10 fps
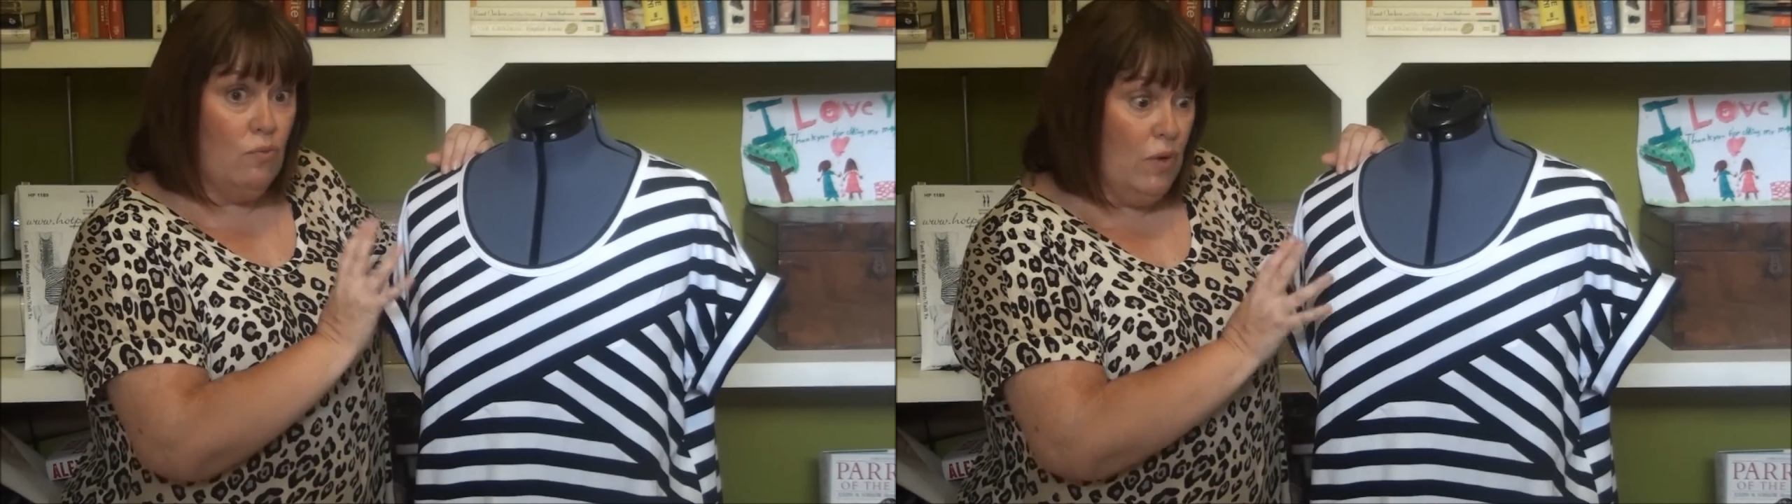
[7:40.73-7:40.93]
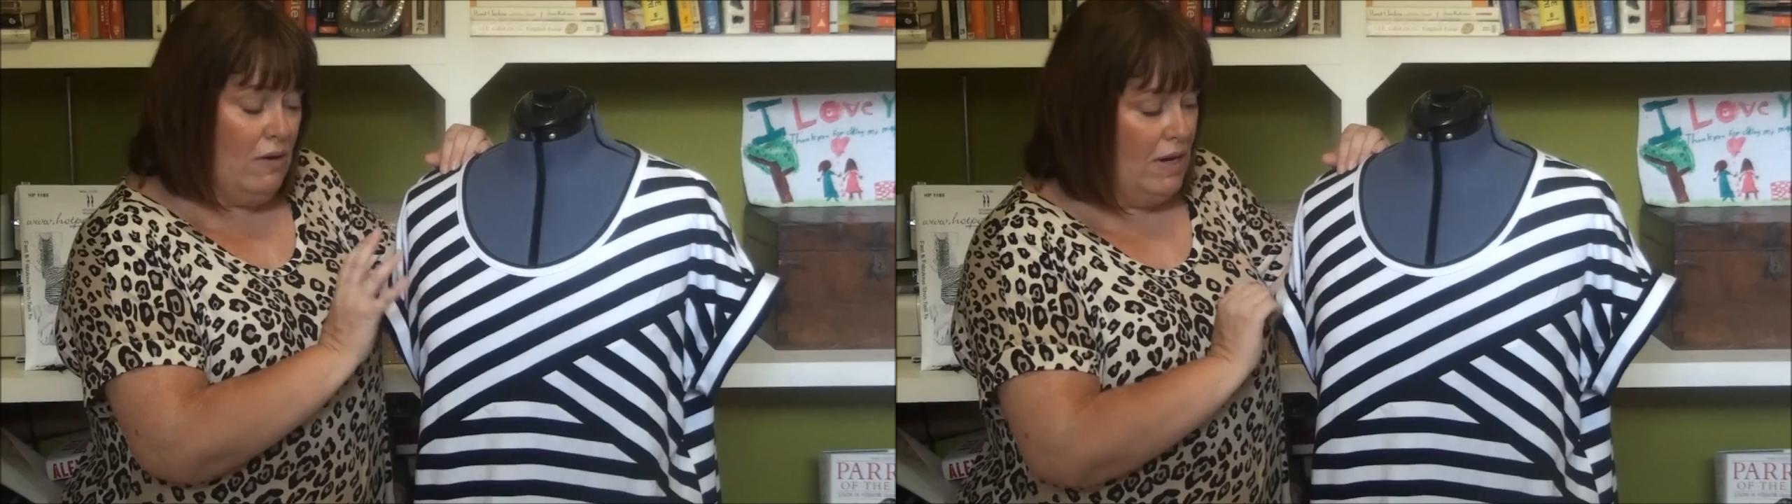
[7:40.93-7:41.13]
a
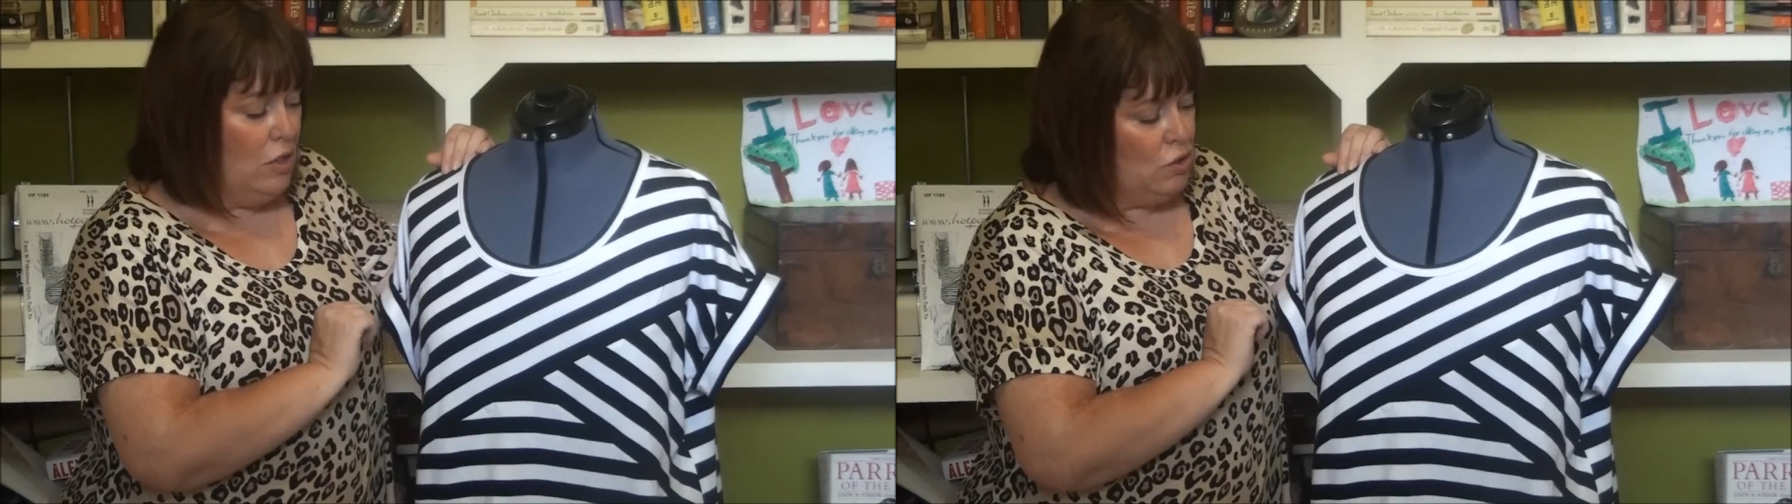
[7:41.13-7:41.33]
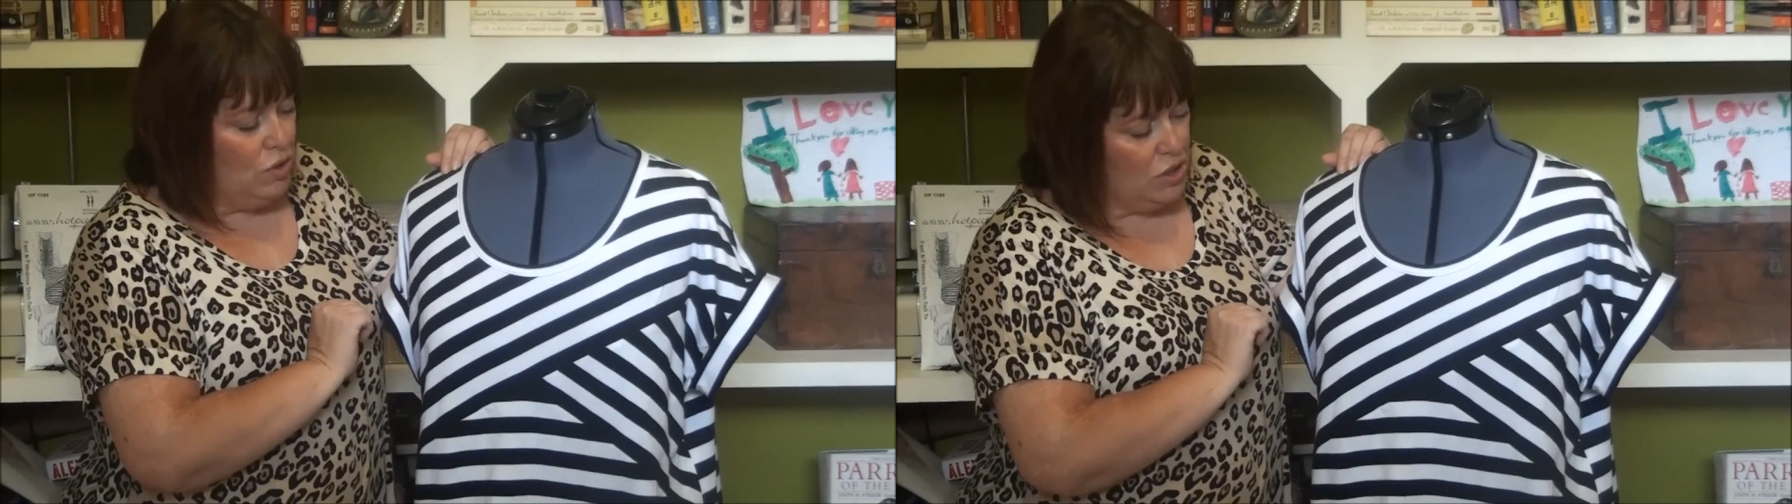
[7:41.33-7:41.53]
really, really
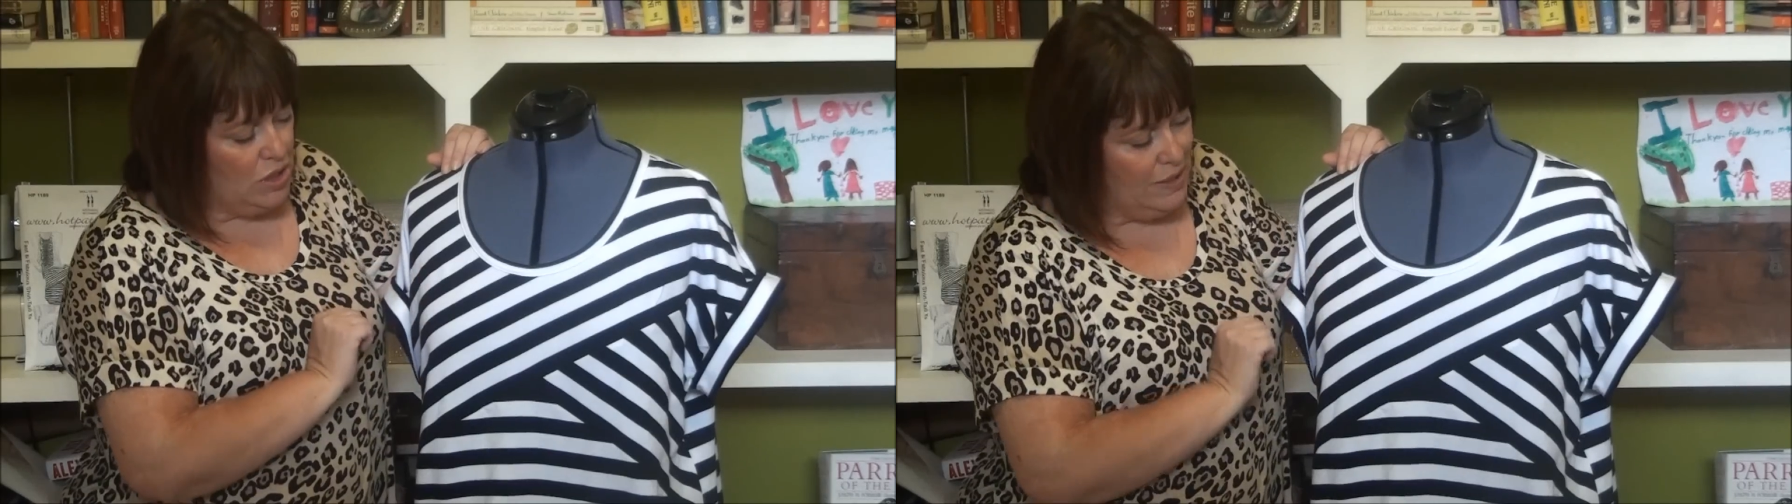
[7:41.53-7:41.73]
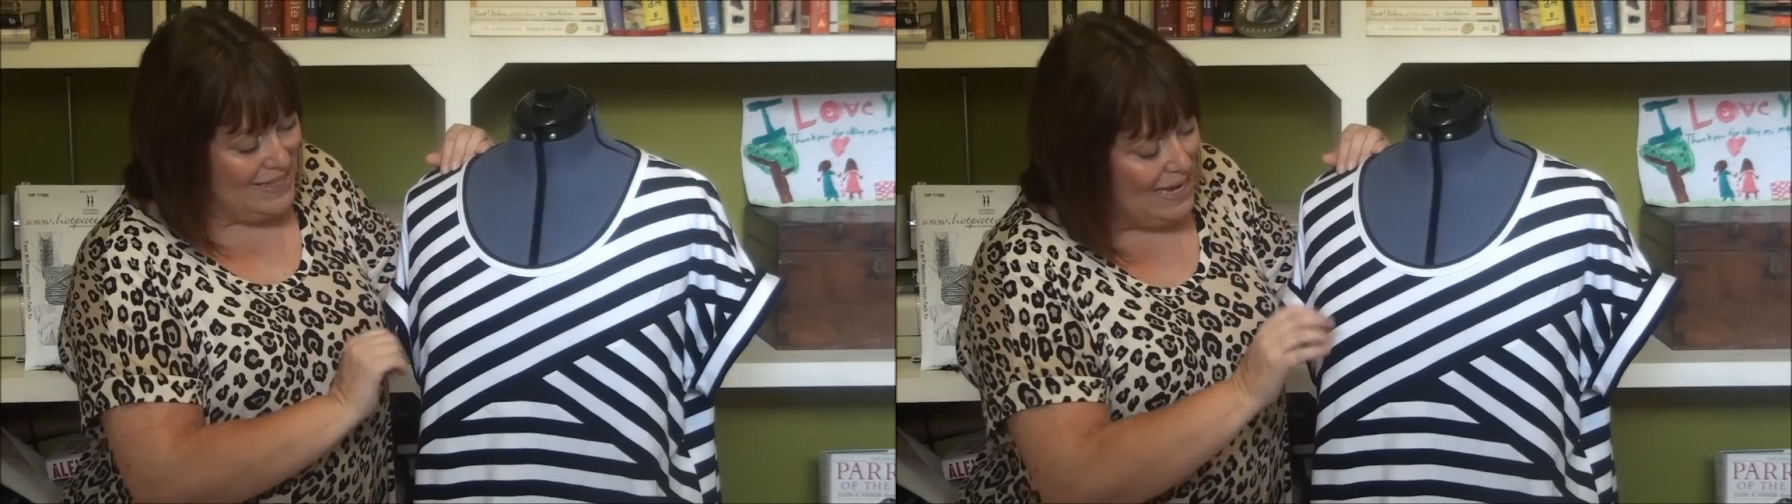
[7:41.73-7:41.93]
good trick
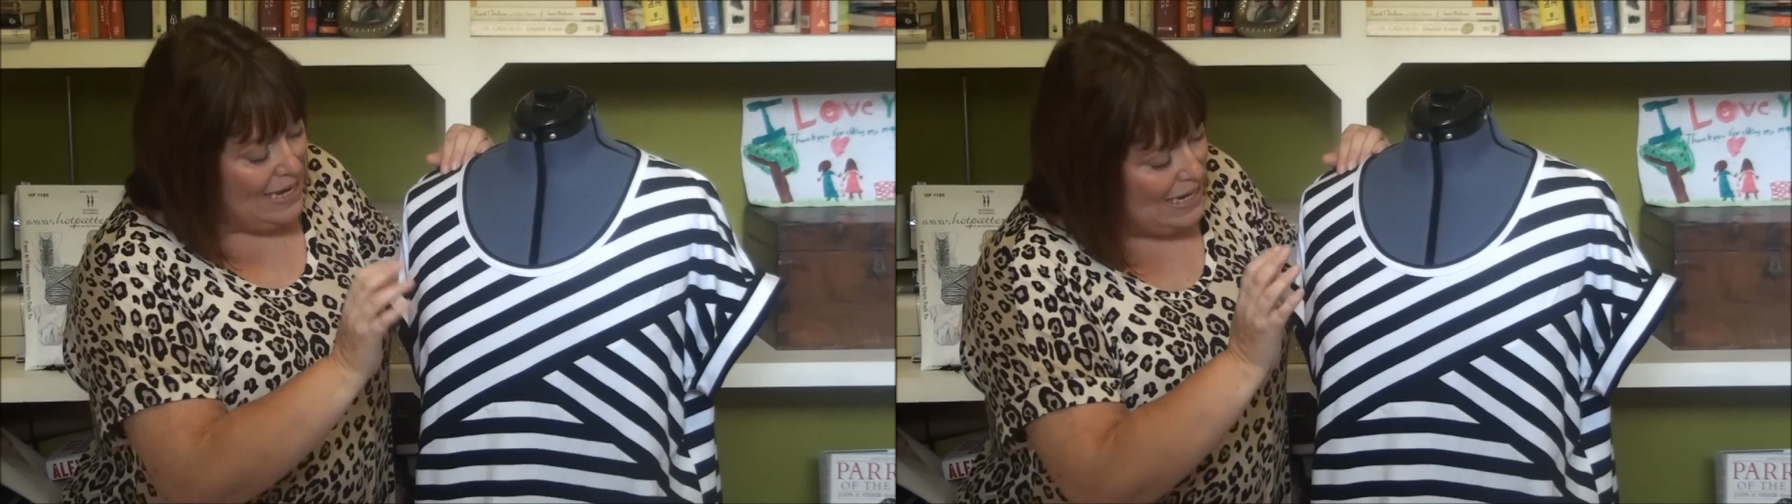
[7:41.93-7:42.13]
to use.